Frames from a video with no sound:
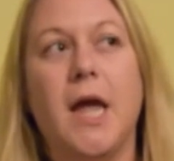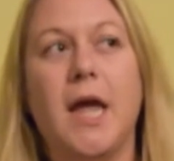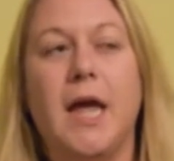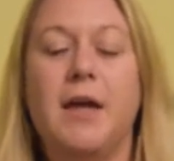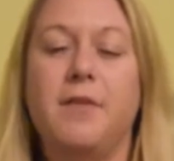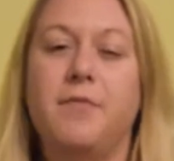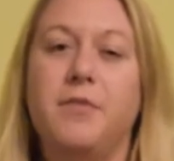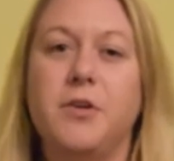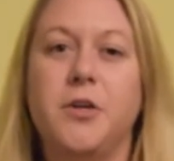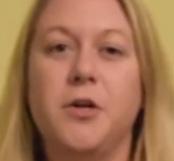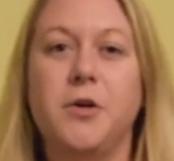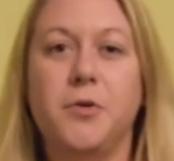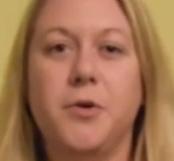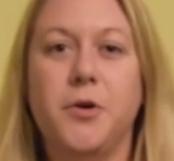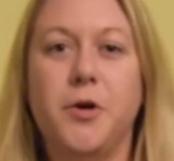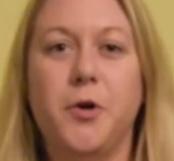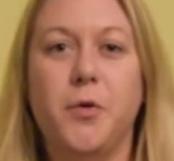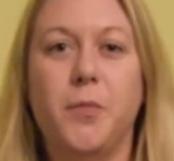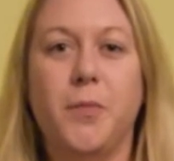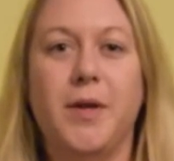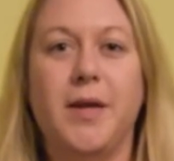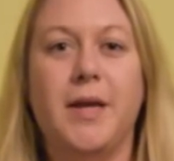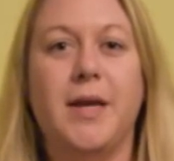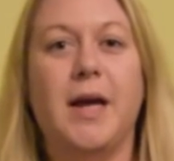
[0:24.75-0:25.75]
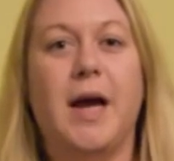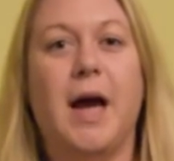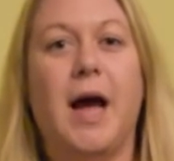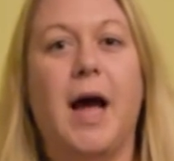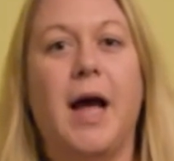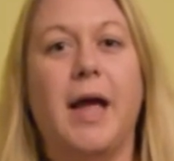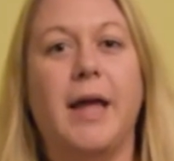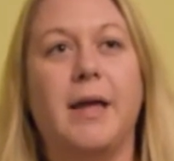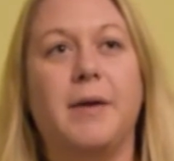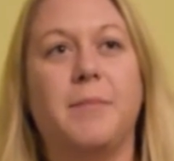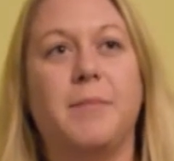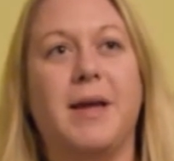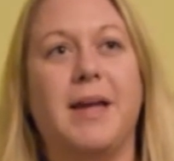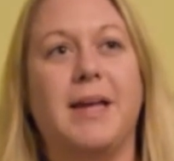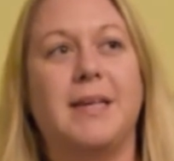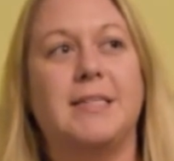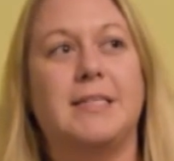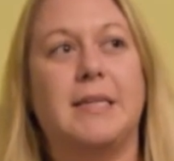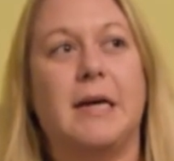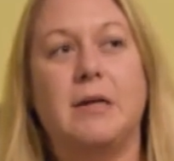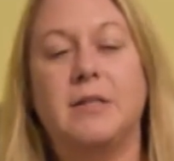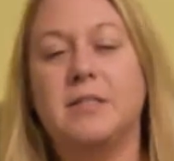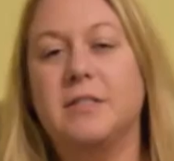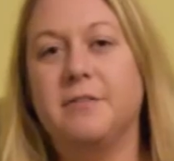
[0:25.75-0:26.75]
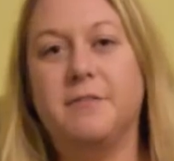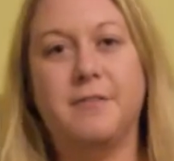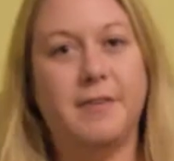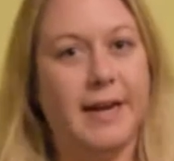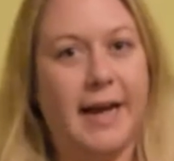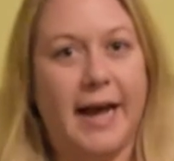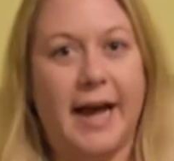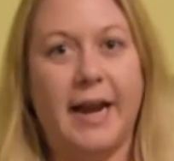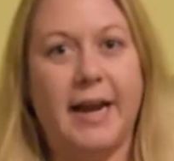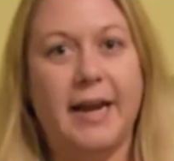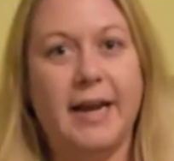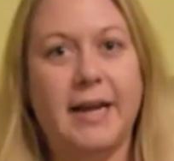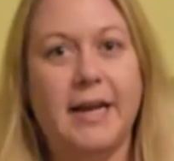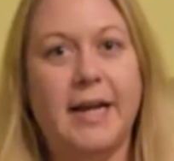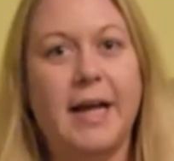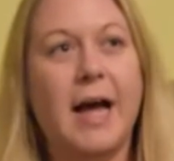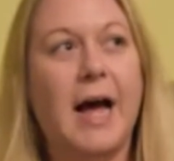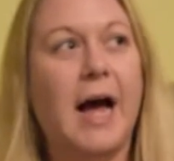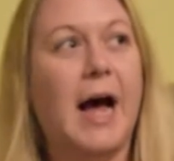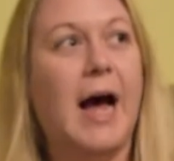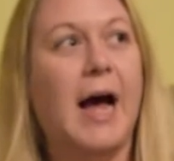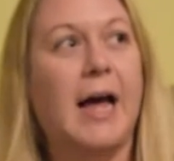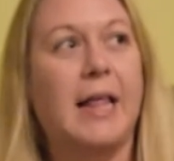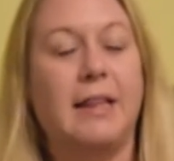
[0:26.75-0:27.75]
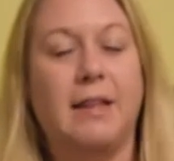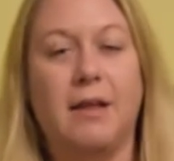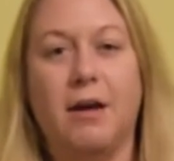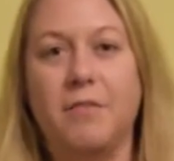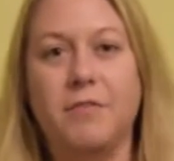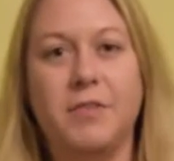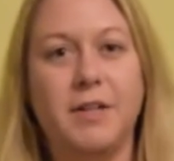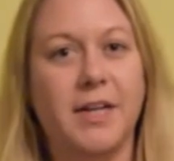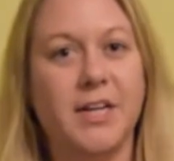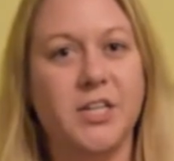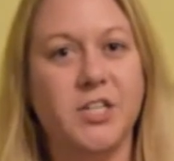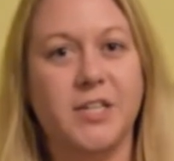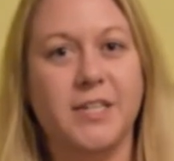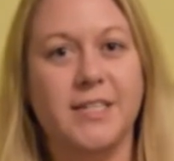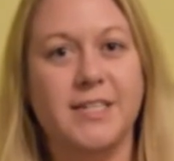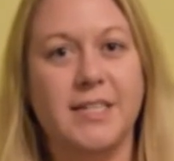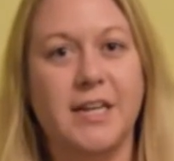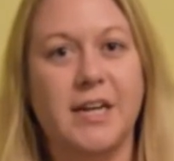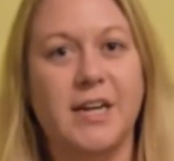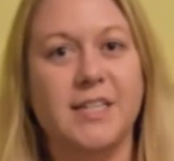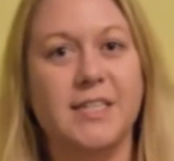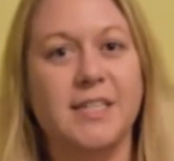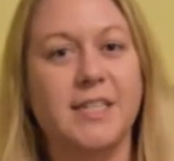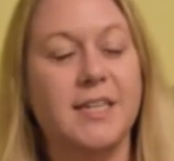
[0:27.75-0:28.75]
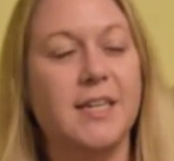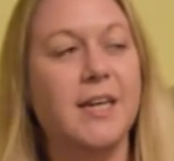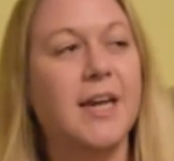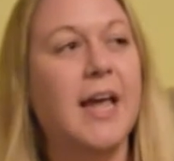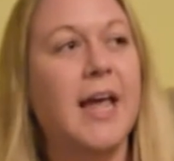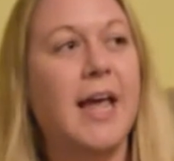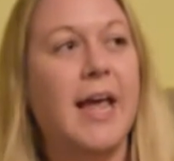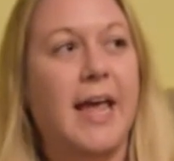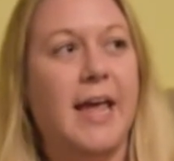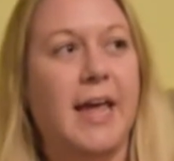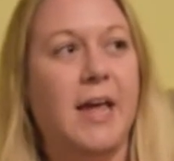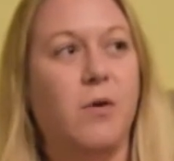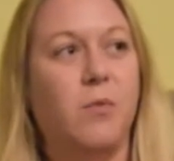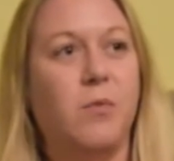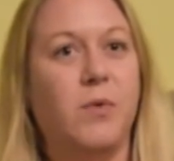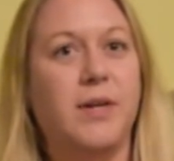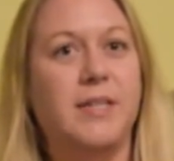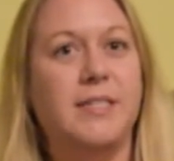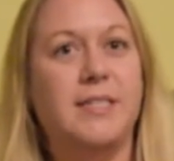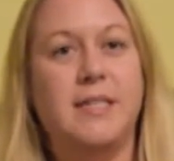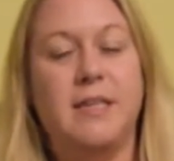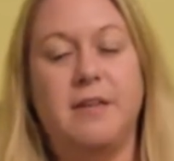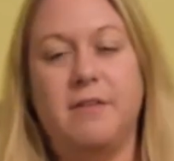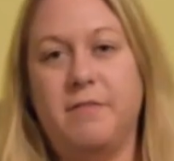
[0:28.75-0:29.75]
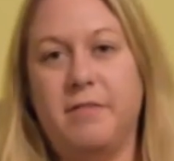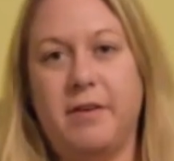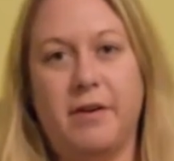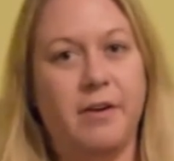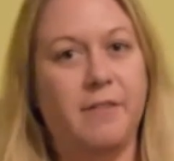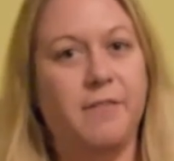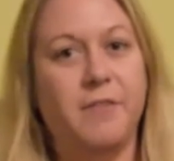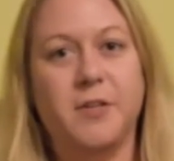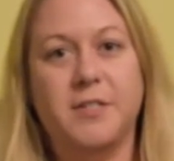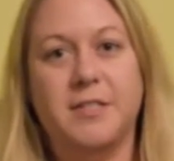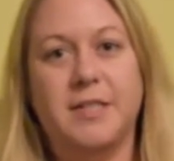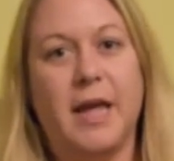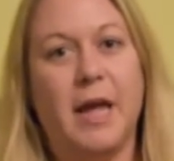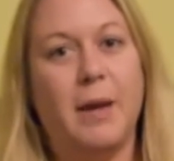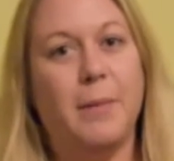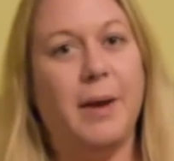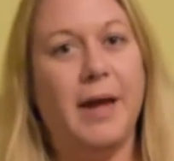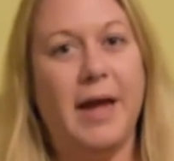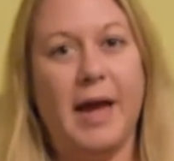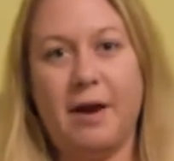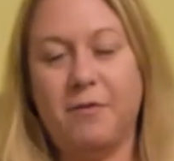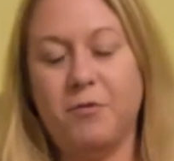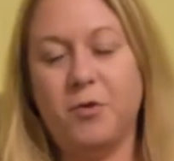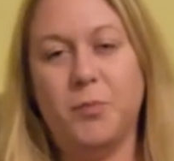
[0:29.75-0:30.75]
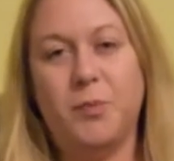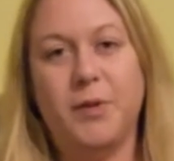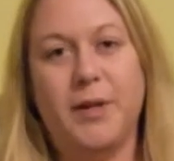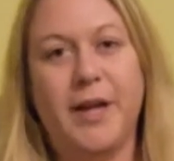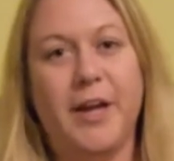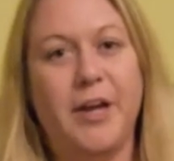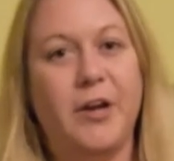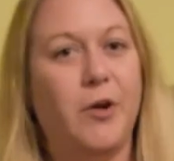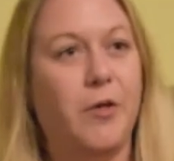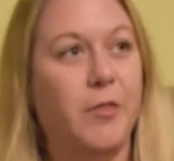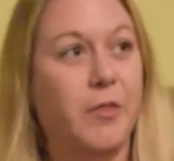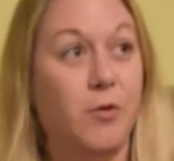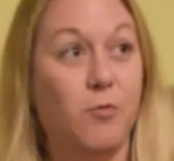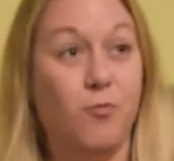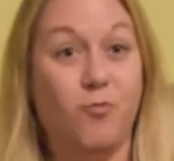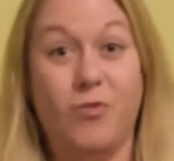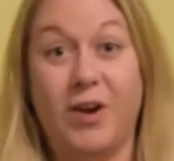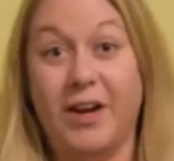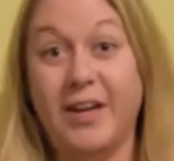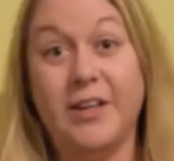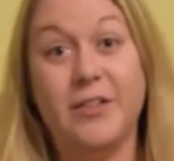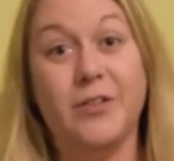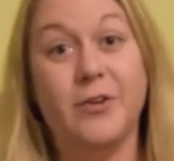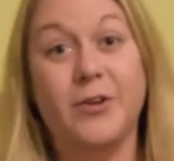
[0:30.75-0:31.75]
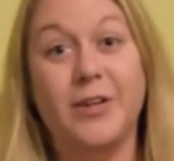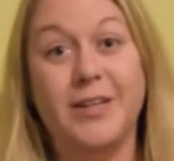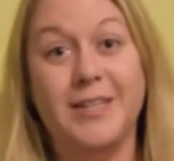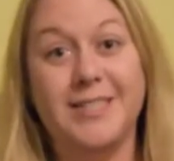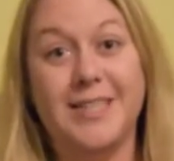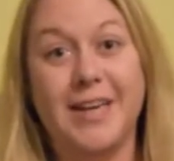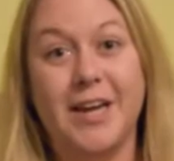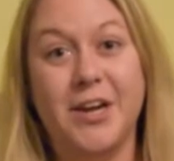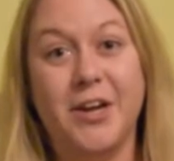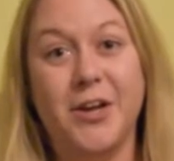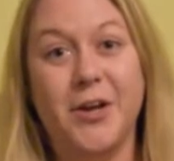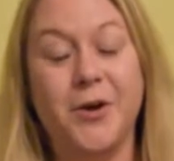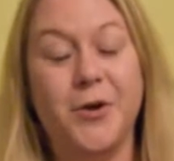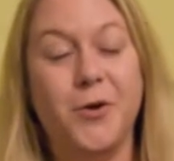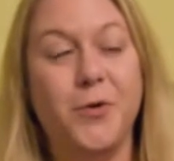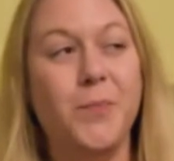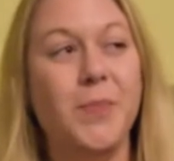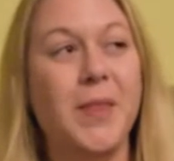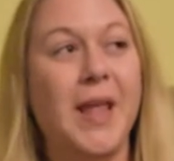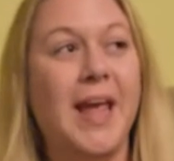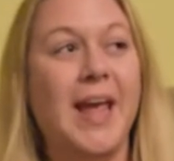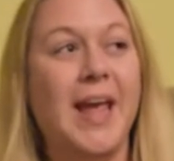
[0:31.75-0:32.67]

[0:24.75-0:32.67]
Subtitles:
If you don't know me, I am a Zelda fanatic. I love The Legend of Zelda. It was the very first game I ever played on the regular Nintendo.